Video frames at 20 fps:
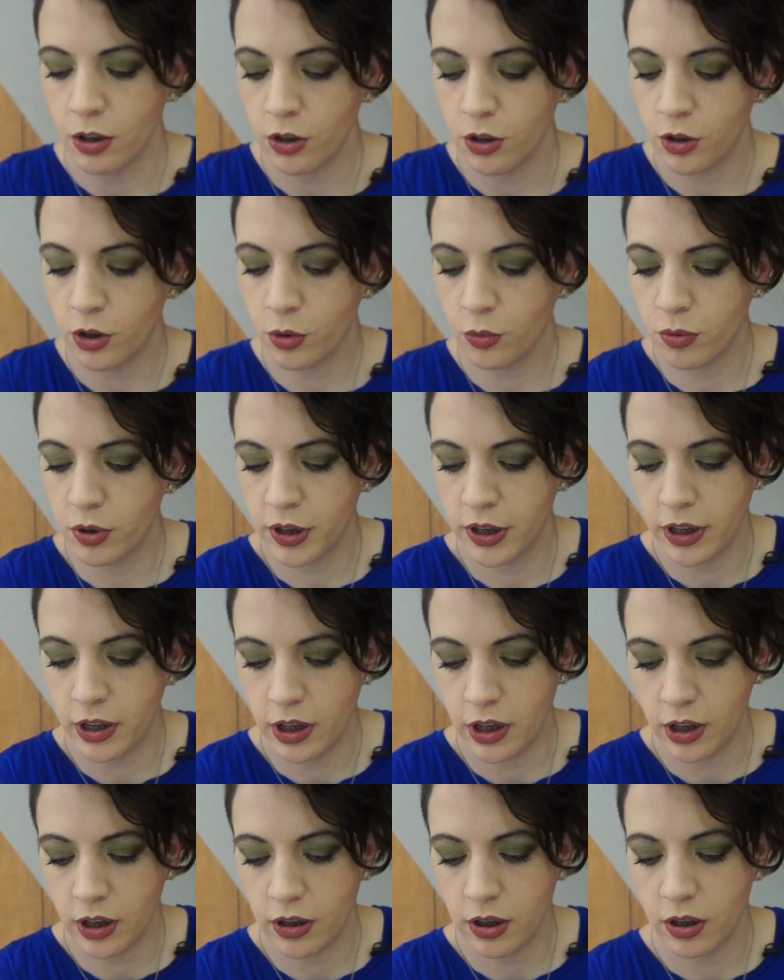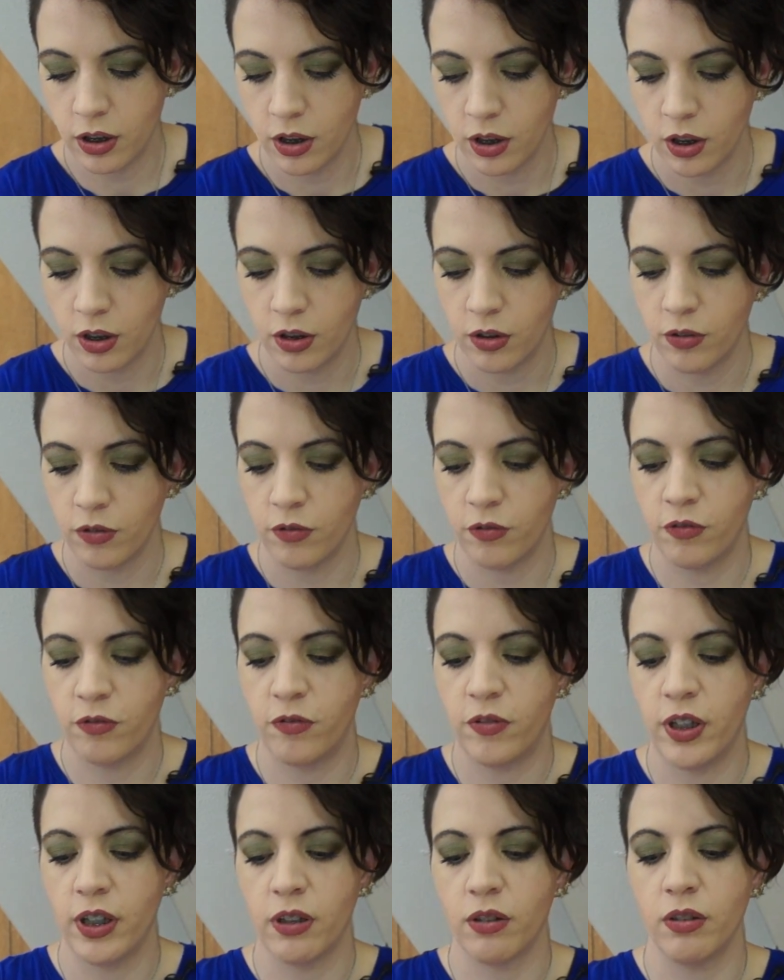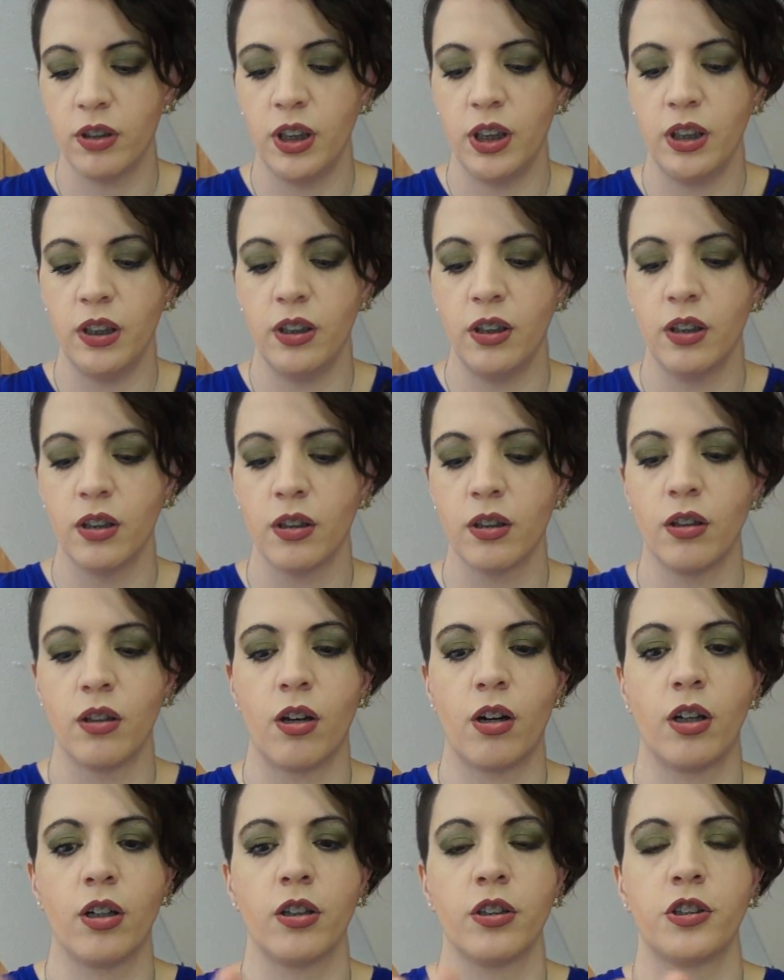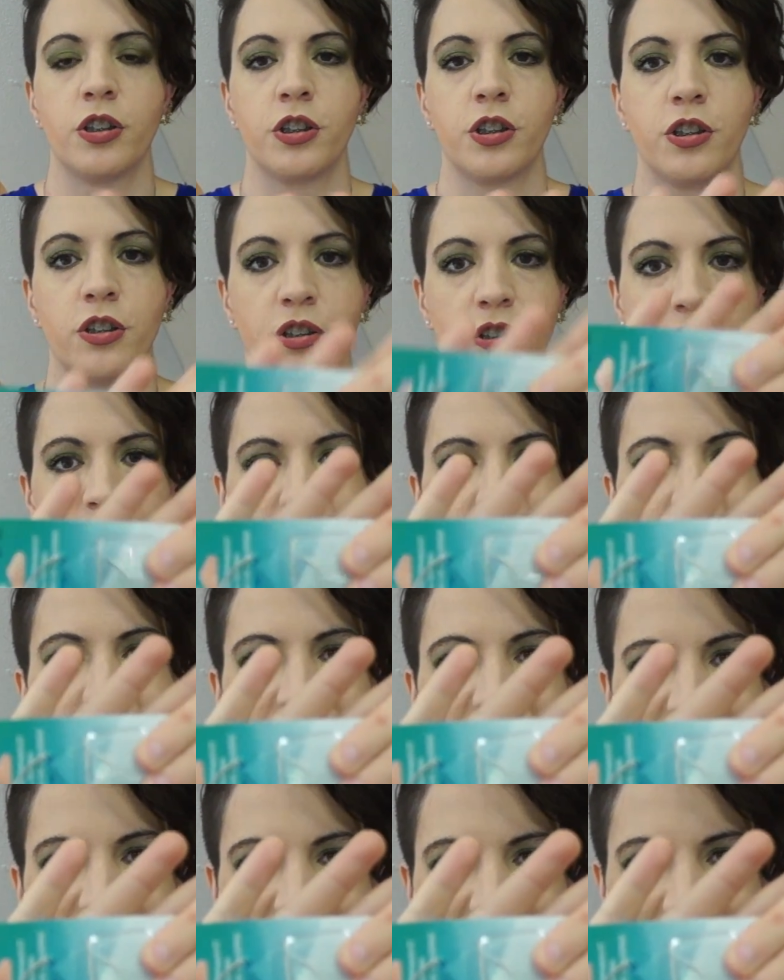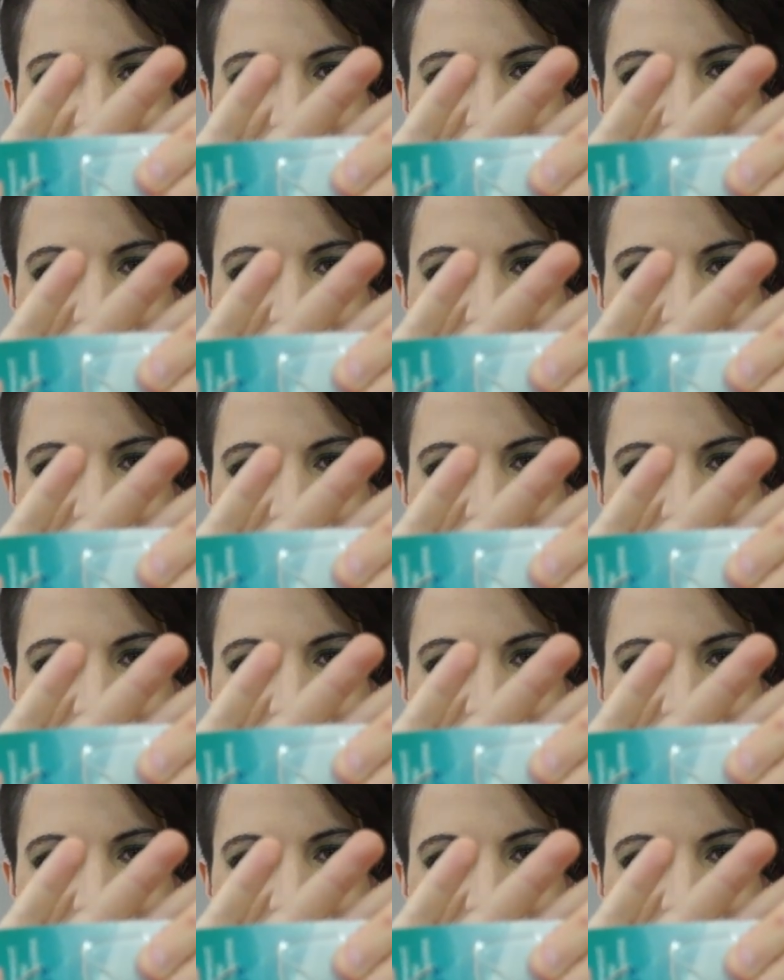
You will need very large needles